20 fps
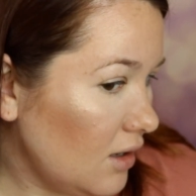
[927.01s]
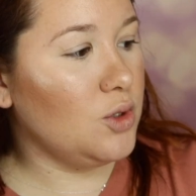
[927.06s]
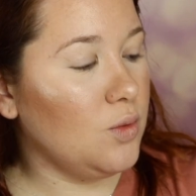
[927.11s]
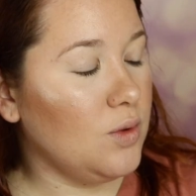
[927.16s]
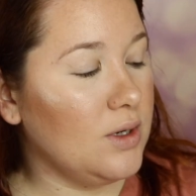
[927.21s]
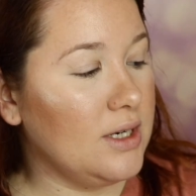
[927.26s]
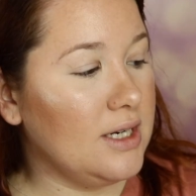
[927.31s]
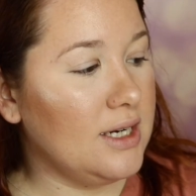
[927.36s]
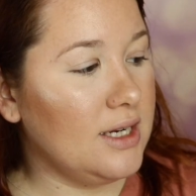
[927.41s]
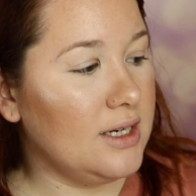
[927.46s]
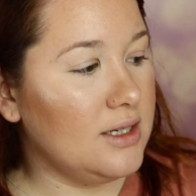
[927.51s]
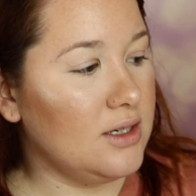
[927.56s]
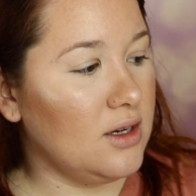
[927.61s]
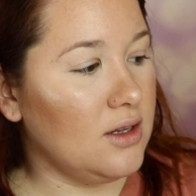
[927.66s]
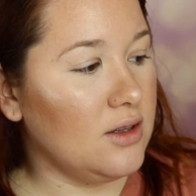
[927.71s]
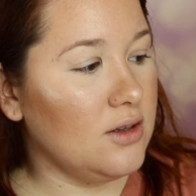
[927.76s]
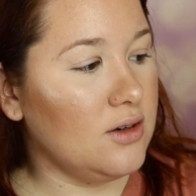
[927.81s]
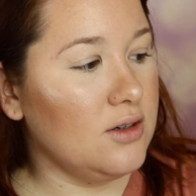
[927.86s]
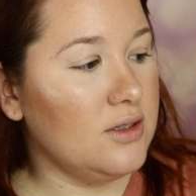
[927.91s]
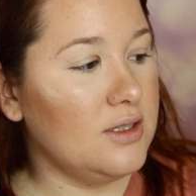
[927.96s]

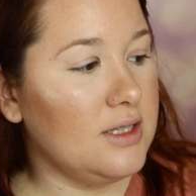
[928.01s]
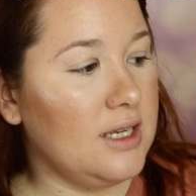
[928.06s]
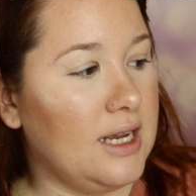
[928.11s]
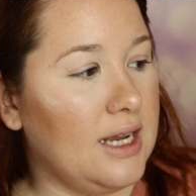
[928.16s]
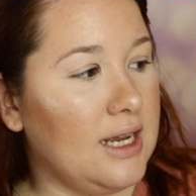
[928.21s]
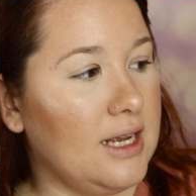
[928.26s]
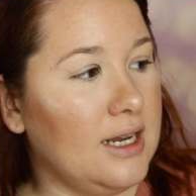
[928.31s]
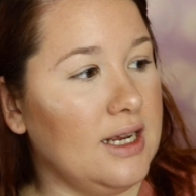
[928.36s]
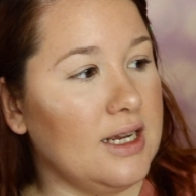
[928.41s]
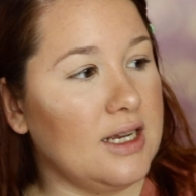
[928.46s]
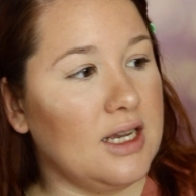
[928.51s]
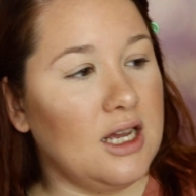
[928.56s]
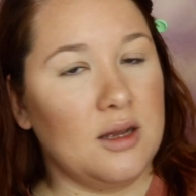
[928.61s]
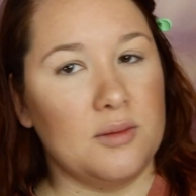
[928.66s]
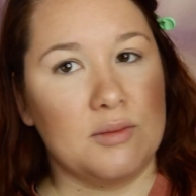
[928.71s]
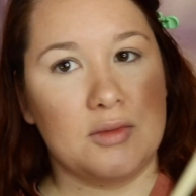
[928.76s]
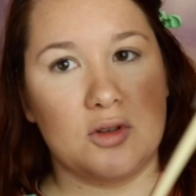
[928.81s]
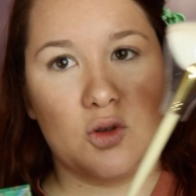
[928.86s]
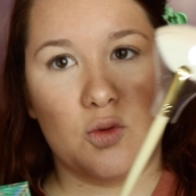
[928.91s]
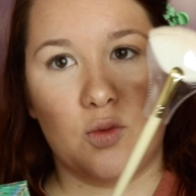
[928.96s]
$29, and it
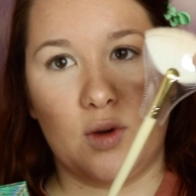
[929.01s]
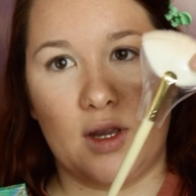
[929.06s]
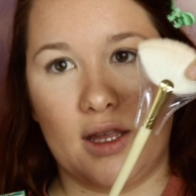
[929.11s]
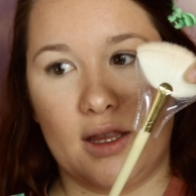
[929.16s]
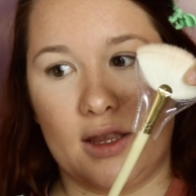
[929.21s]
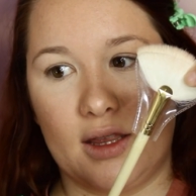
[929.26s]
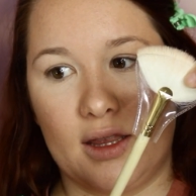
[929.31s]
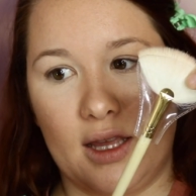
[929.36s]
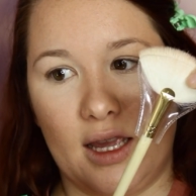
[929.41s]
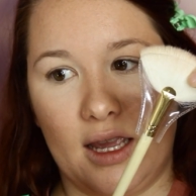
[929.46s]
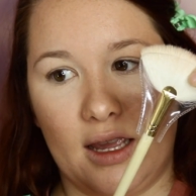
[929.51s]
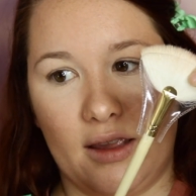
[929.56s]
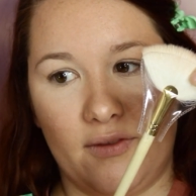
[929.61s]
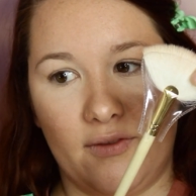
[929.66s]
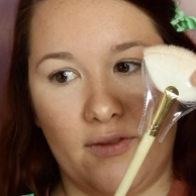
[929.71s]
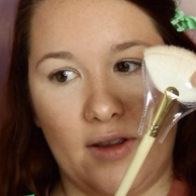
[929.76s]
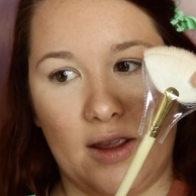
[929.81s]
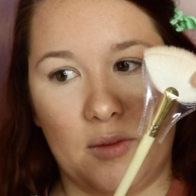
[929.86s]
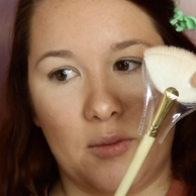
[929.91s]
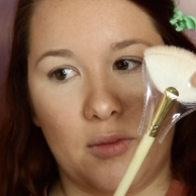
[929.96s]
comes with a
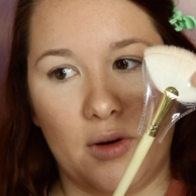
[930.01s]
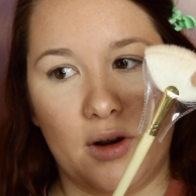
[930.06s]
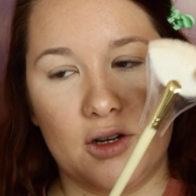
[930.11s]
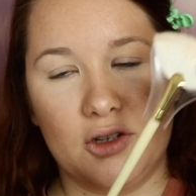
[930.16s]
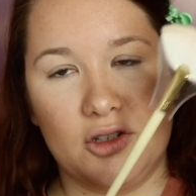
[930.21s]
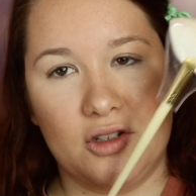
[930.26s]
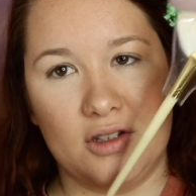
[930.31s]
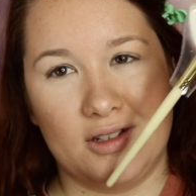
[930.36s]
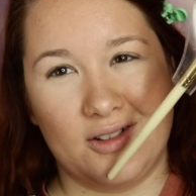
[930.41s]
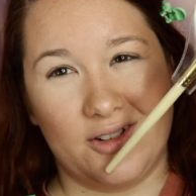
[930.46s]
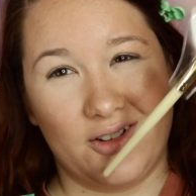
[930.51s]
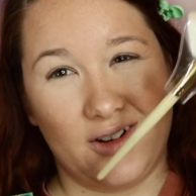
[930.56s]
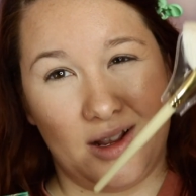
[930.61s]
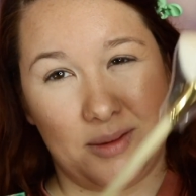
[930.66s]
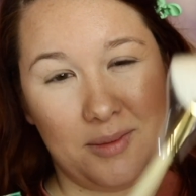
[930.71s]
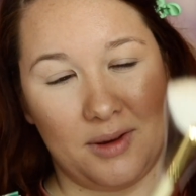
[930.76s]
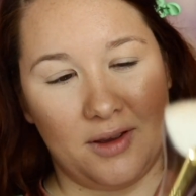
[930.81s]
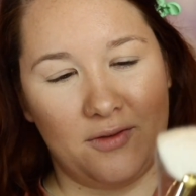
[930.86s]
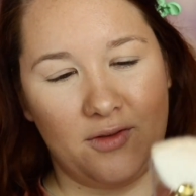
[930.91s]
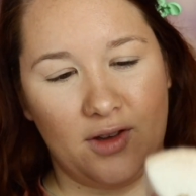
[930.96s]
fan brush. These are not
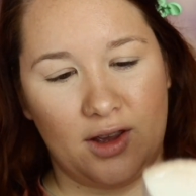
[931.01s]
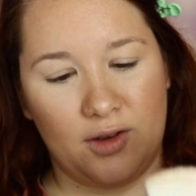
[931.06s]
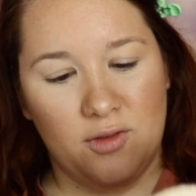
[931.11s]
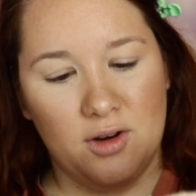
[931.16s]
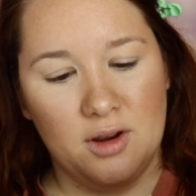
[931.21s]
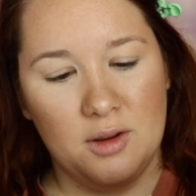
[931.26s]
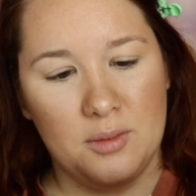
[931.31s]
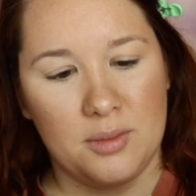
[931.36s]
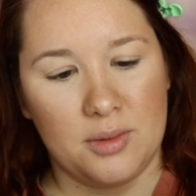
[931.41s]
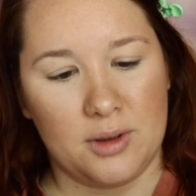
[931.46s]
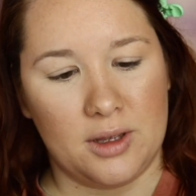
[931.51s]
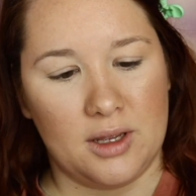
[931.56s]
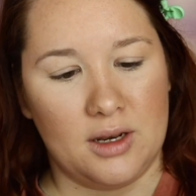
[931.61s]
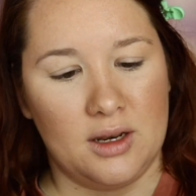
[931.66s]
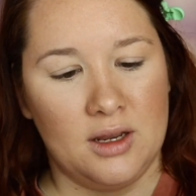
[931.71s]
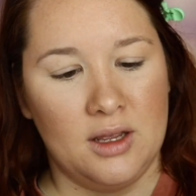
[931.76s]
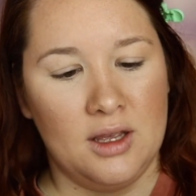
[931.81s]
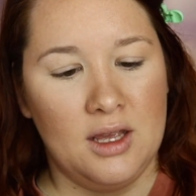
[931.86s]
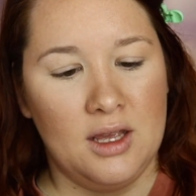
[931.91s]
my favorite, but